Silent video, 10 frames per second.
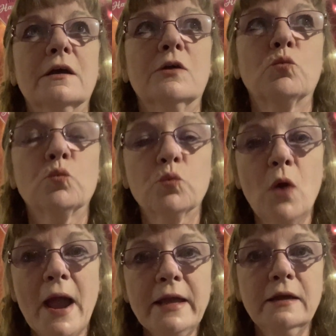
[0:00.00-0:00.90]

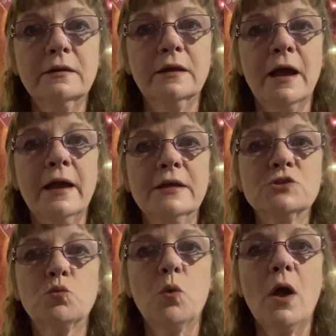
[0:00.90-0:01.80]

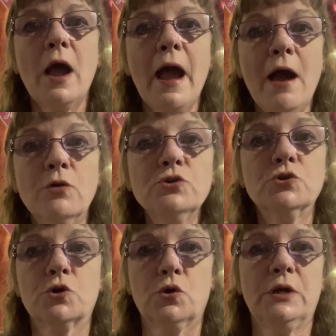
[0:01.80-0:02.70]
recognize how you're
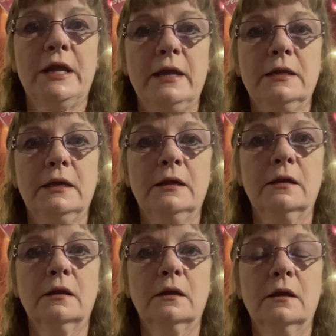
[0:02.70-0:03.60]
creating,